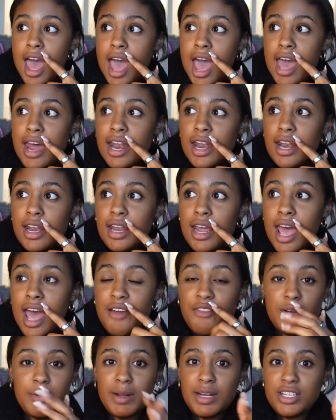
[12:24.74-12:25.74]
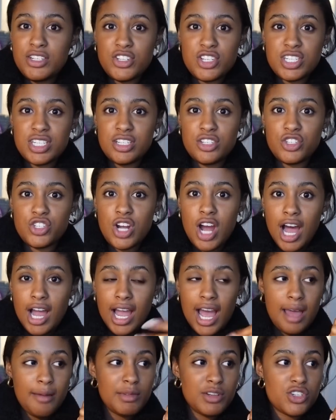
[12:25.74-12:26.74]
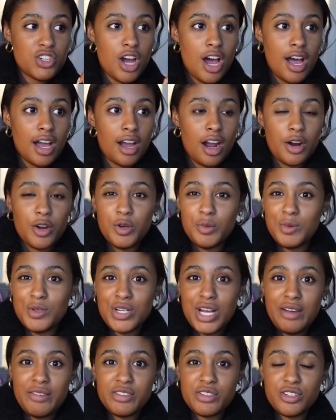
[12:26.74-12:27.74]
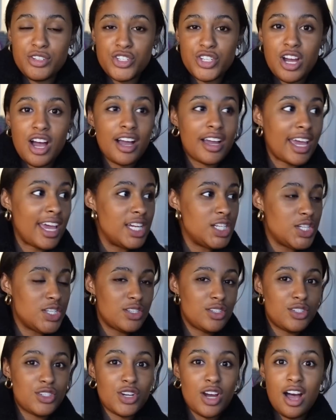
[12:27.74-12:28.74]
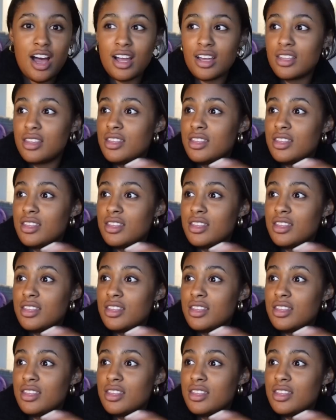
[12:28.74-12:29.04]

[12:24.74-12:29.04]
And everybody's just in shock. I'm in shock, our Uber driver's in shock, AJ's in shock.